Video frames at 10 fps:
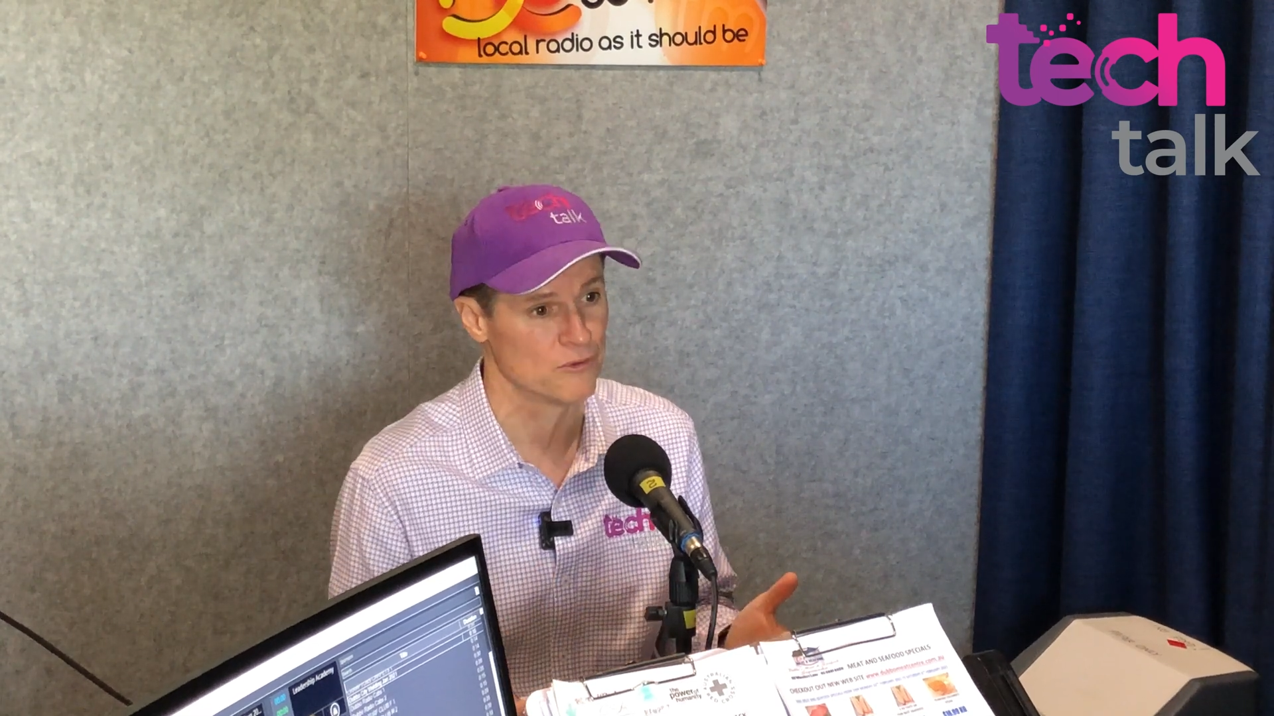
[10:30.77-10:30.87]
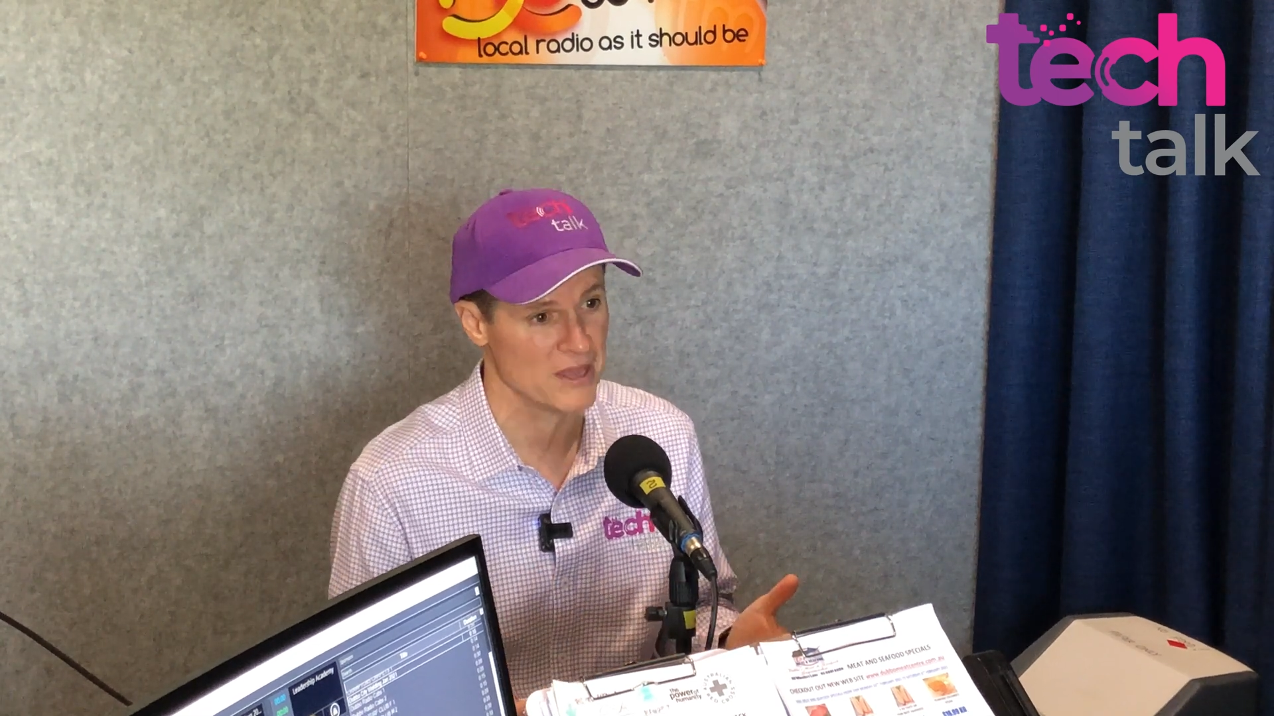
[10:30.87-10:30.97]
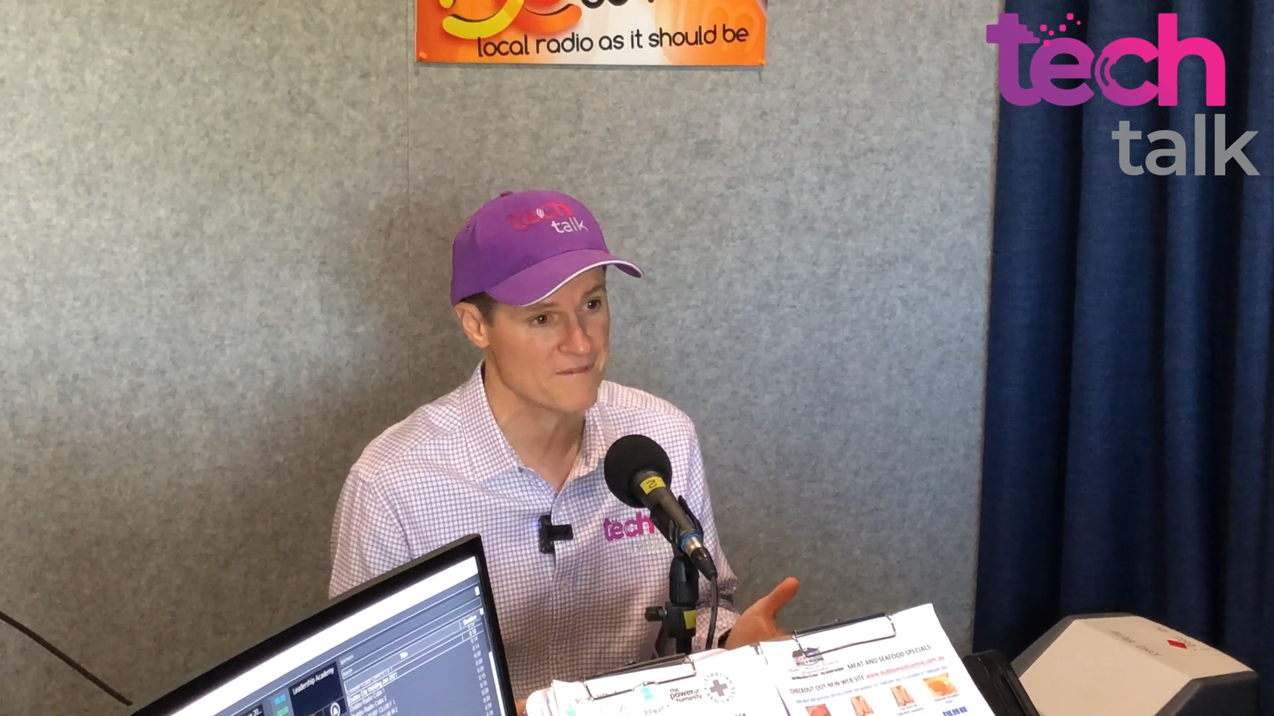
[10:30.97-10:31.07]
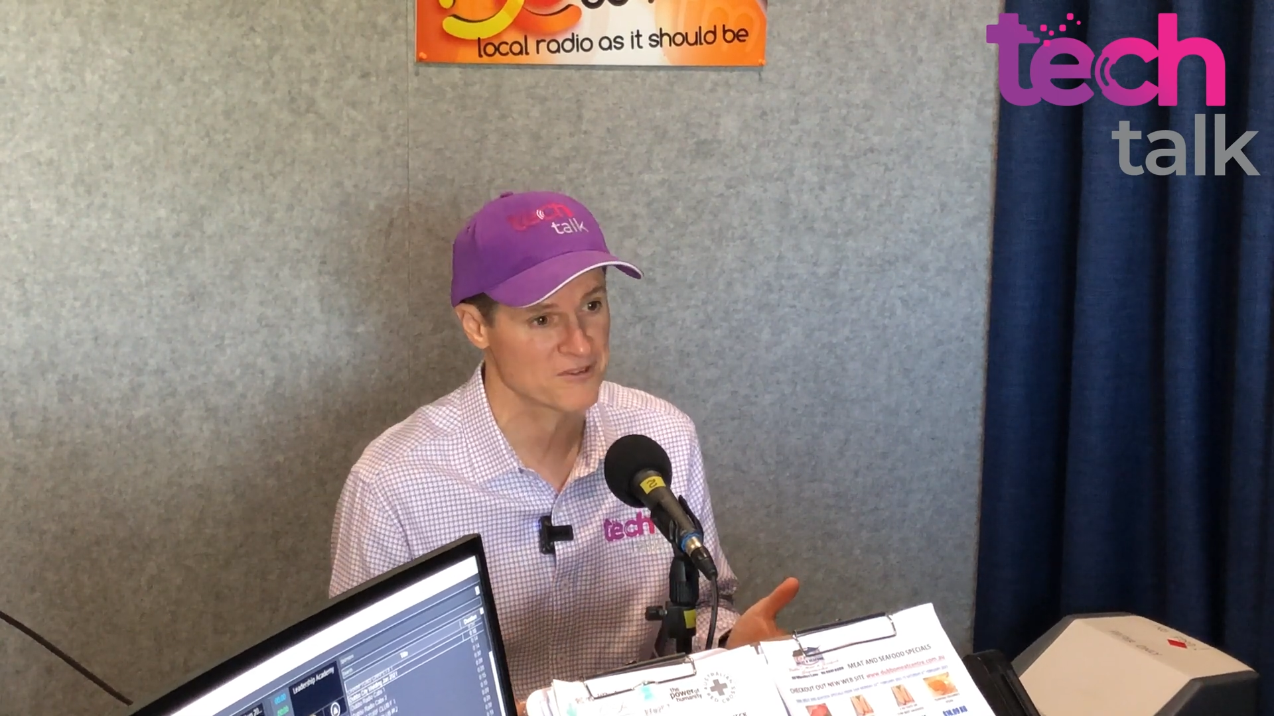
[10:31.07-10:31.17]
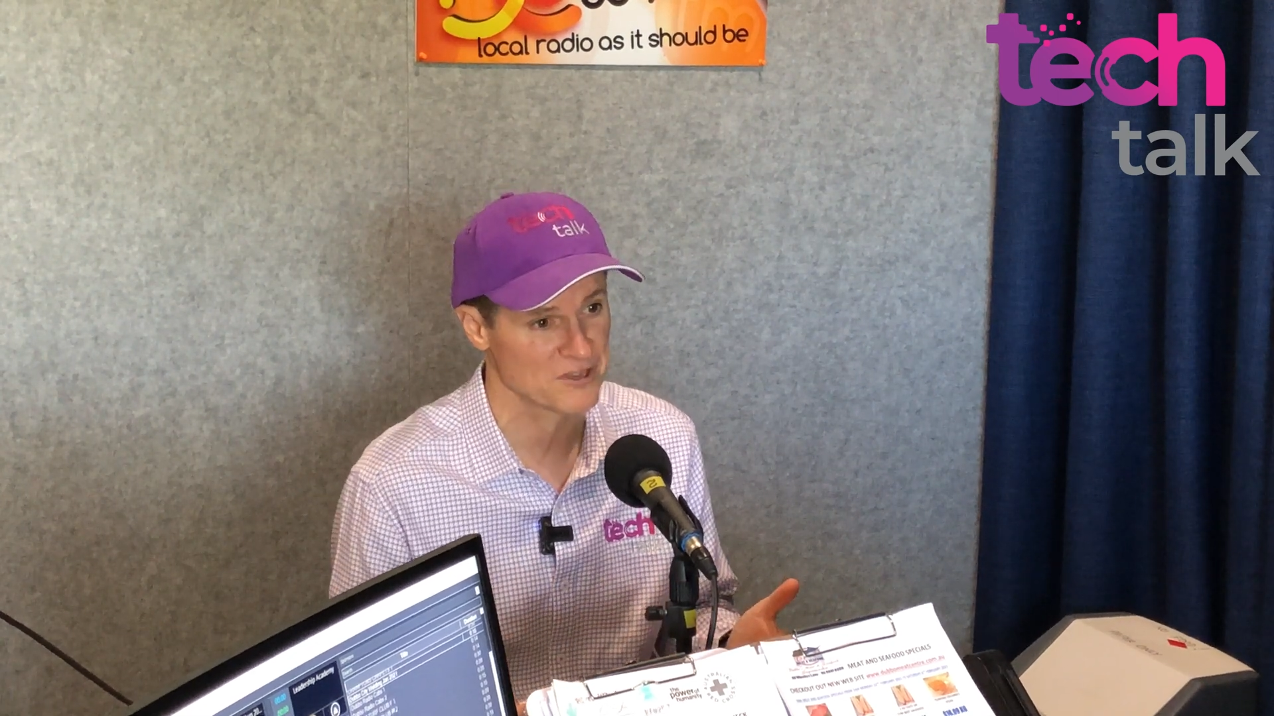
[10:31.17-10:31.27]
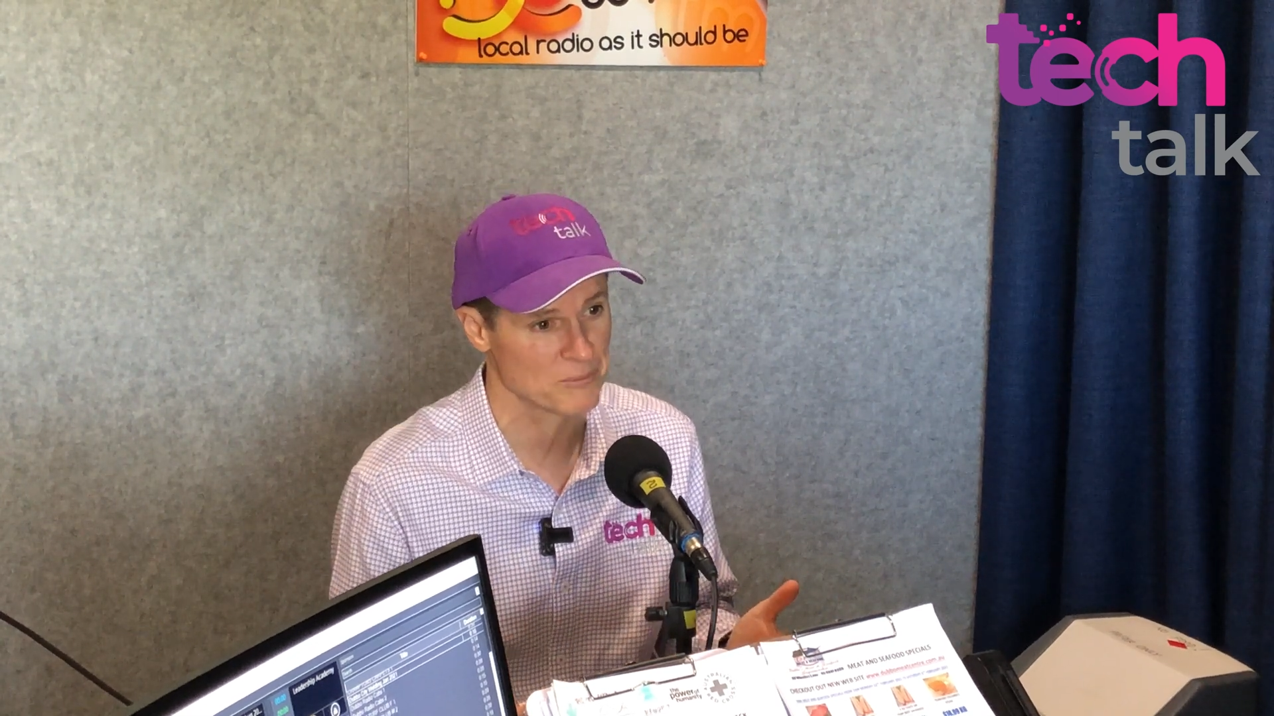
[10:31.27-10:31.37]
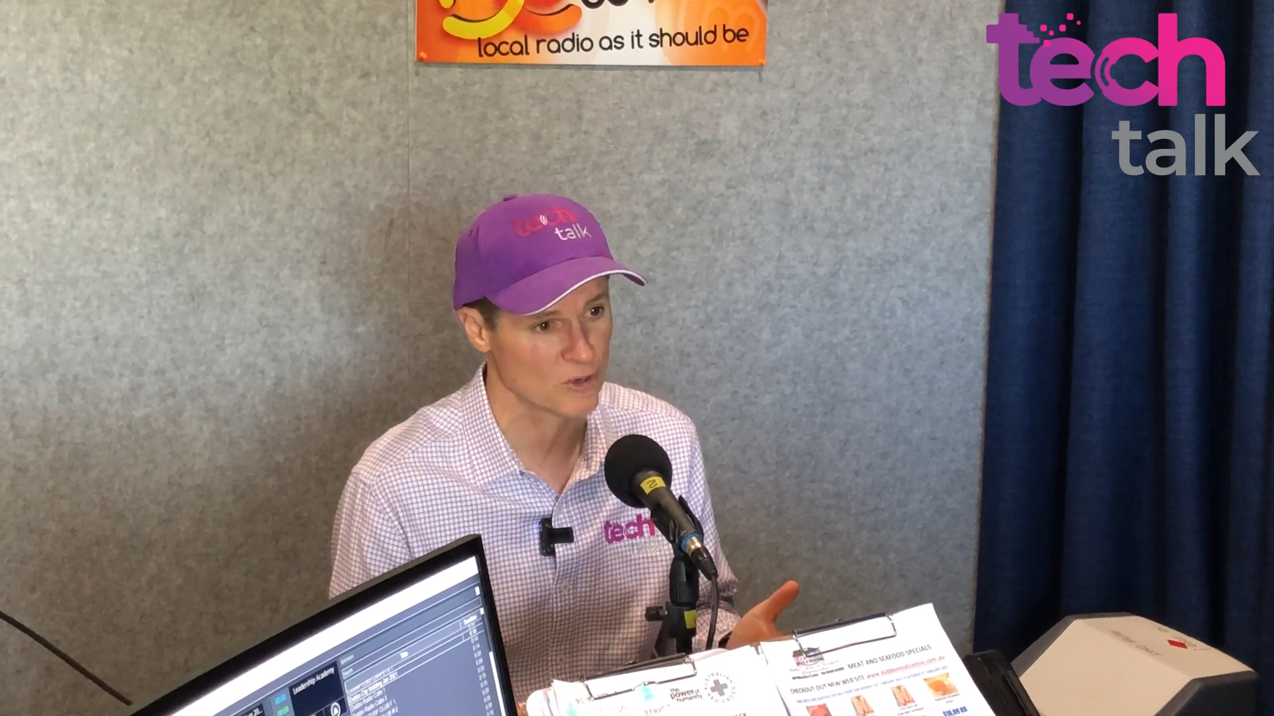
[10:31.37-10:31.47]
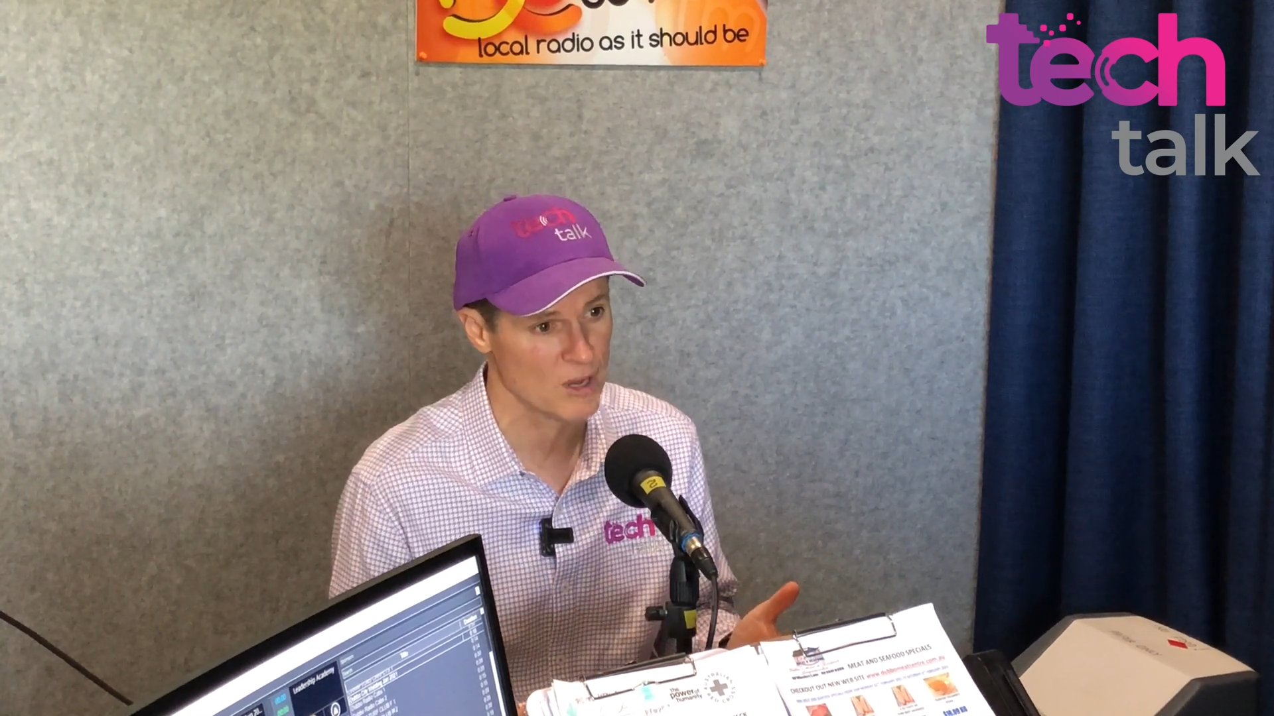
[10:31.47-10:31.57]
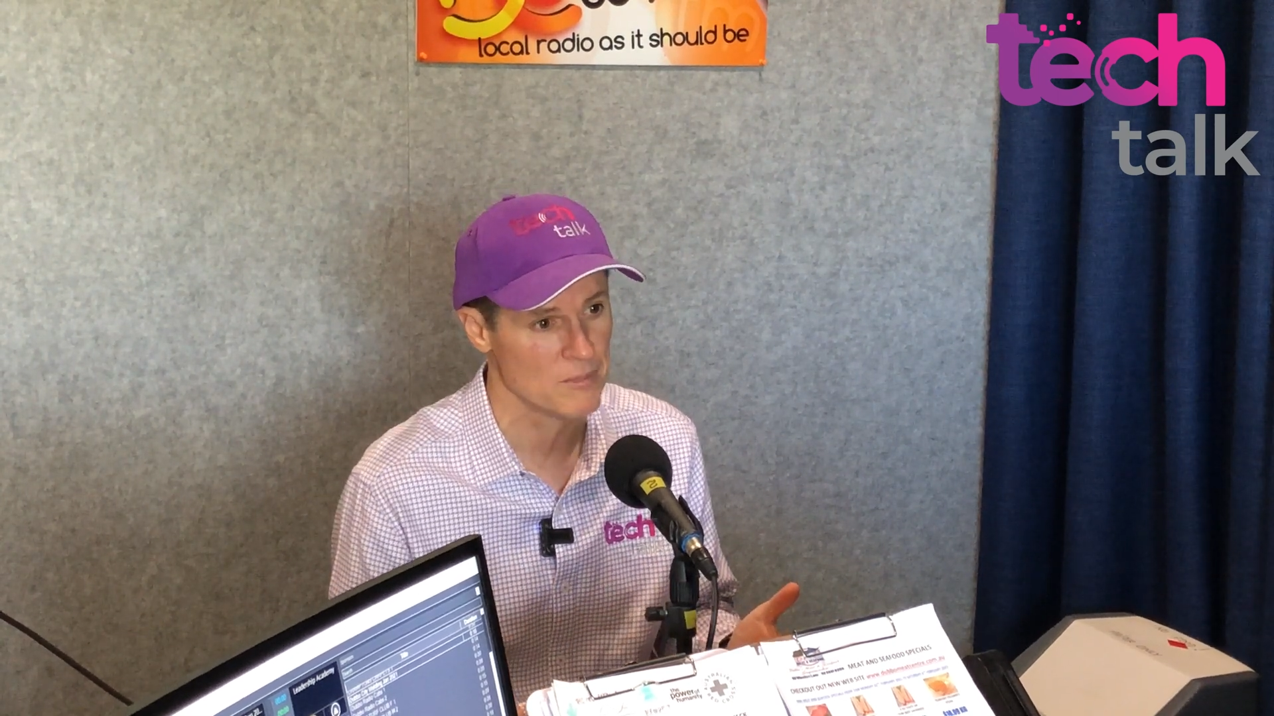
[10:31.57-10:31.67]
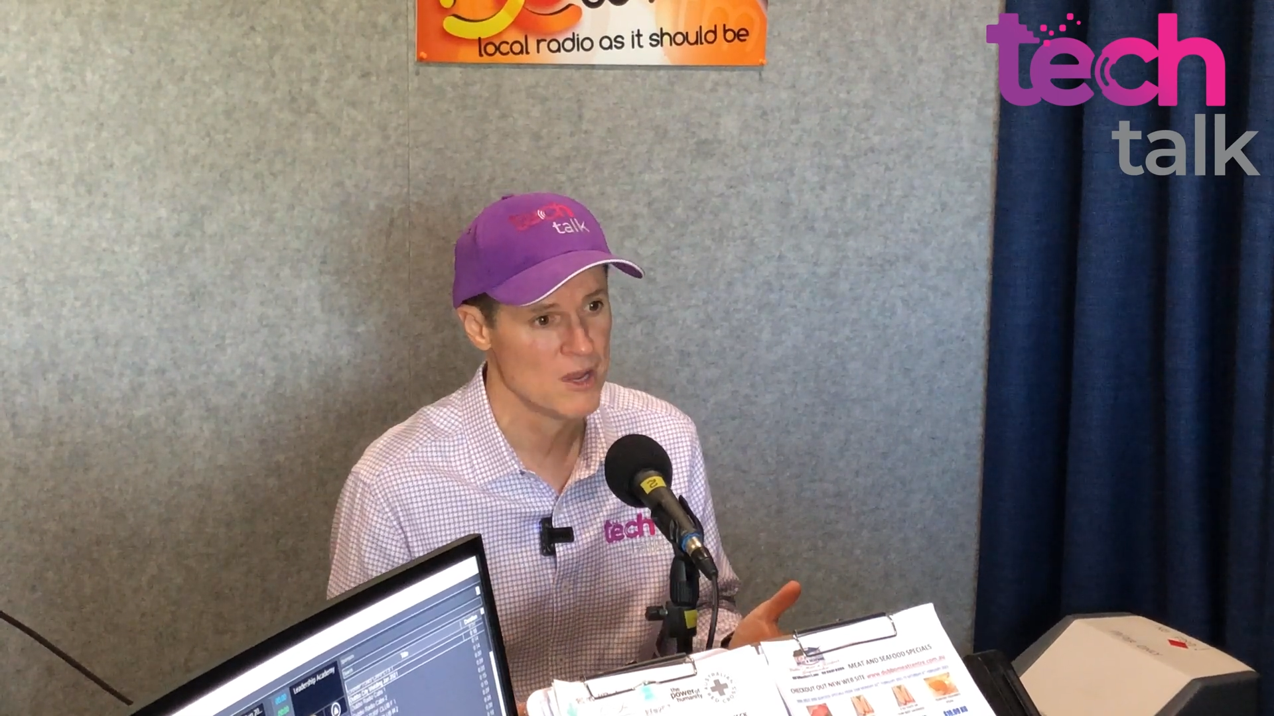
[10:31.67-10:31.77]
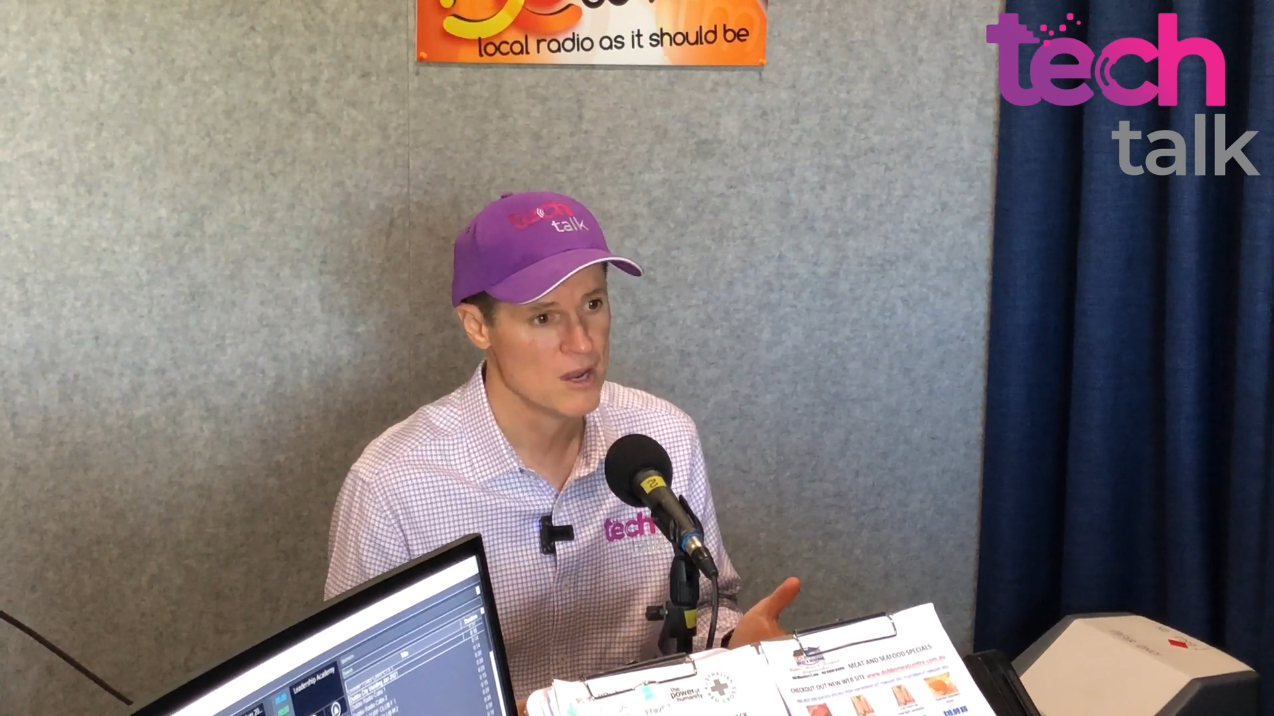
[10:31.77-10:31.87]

there for some time.